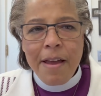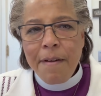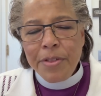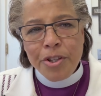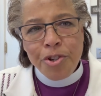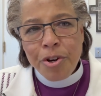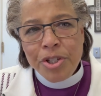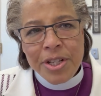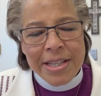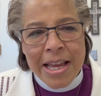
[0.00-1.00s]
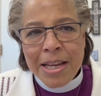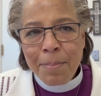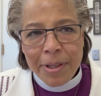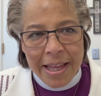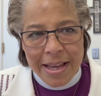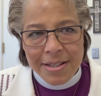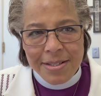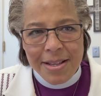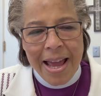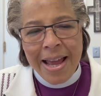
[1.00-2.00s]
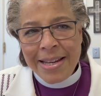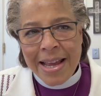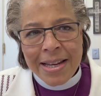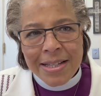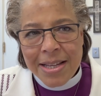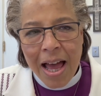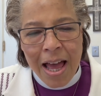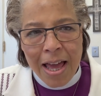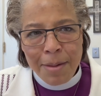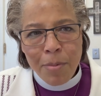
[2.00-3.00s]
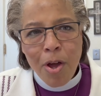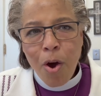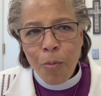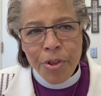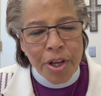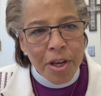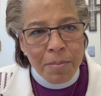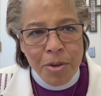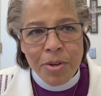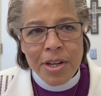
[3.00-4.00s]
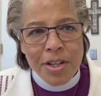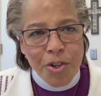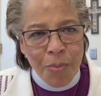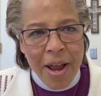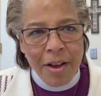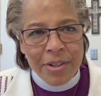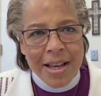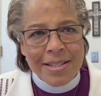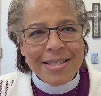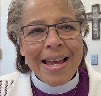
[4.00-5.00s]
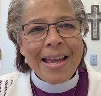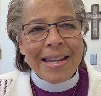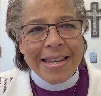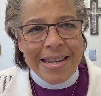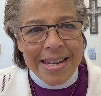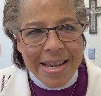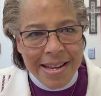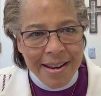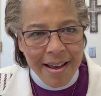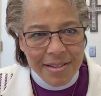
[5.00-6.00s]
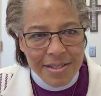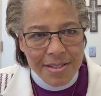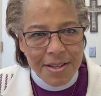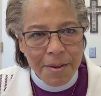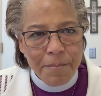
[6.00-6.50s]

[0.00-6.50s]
The church is in a place and in a time where the communities around us need us.